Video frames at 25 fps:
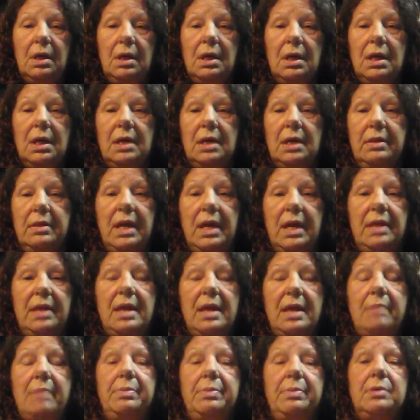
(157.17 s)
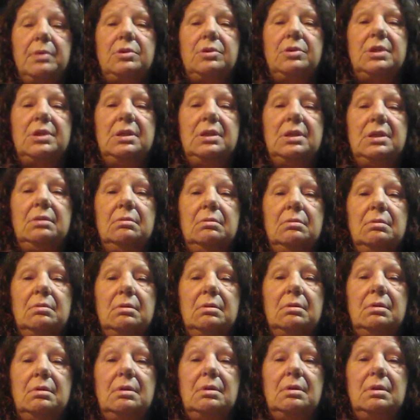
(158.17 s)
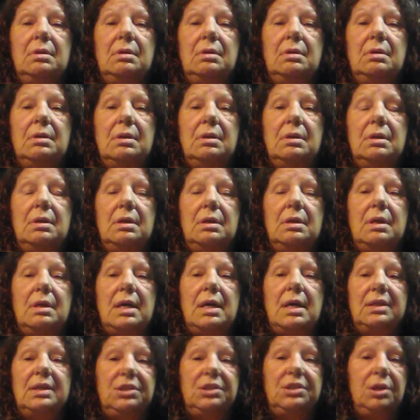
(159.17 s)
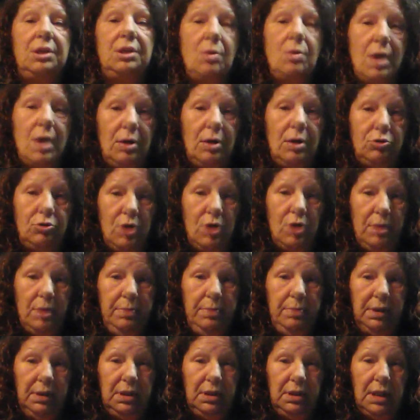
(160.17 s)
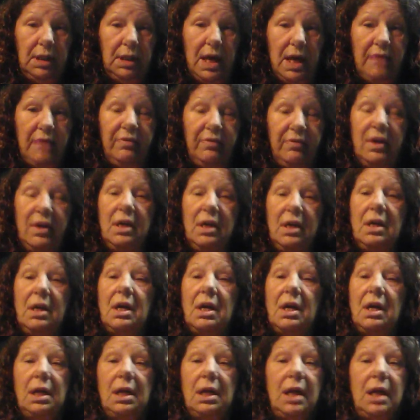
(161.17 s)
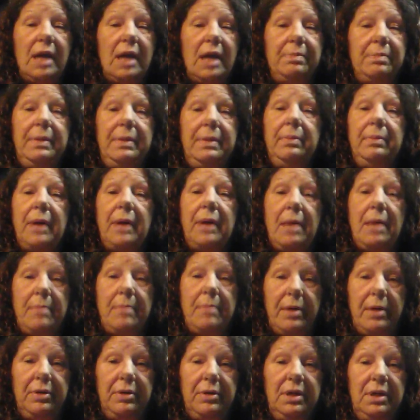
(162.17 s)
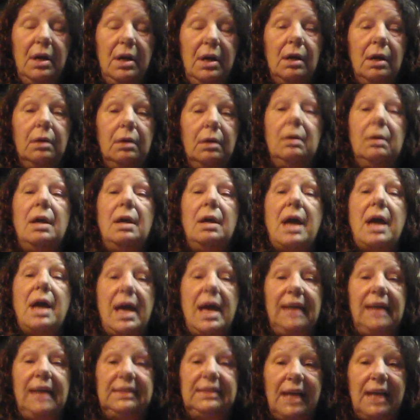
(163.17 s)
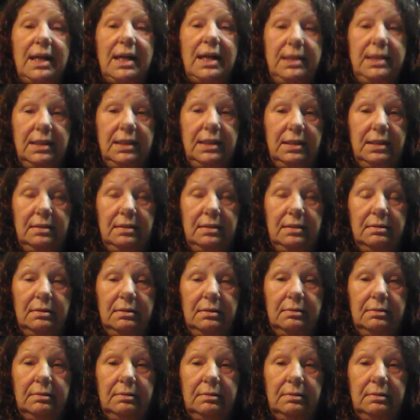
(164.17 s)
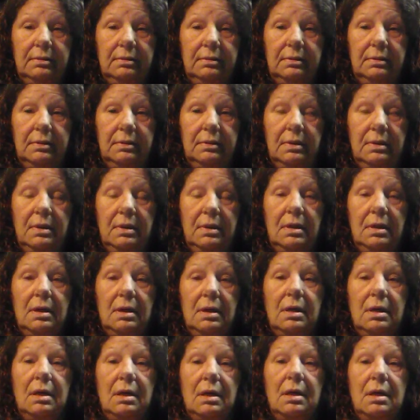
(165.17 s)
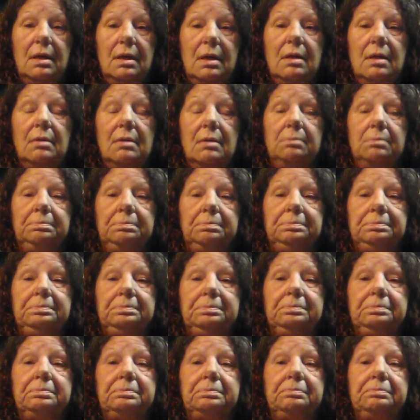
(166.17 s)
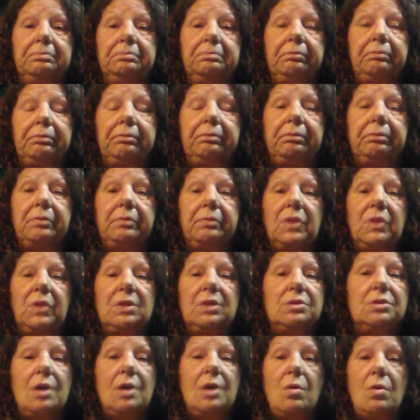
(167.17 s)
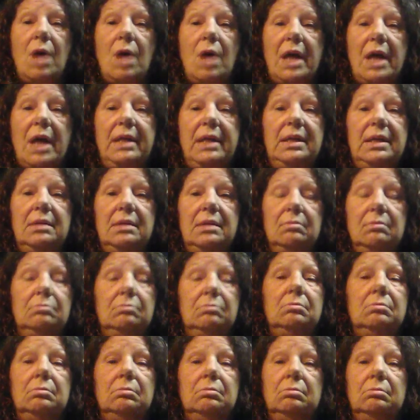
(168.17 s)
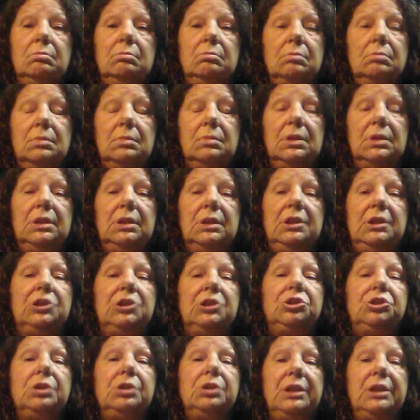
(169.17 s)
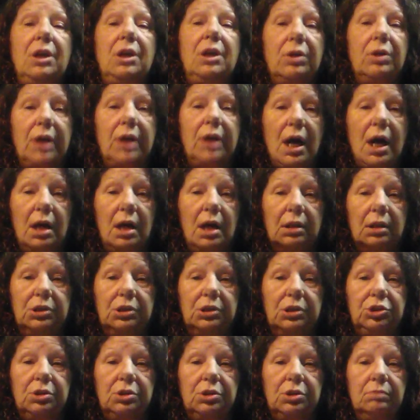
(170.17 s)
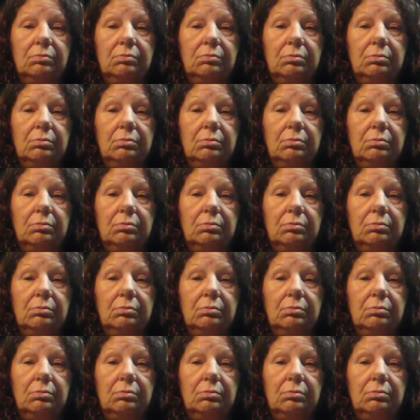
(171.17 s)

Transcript: And then that person has to go out and try to build a life. A lot of people got married young, as I did. Um, so I didn't initially go to college.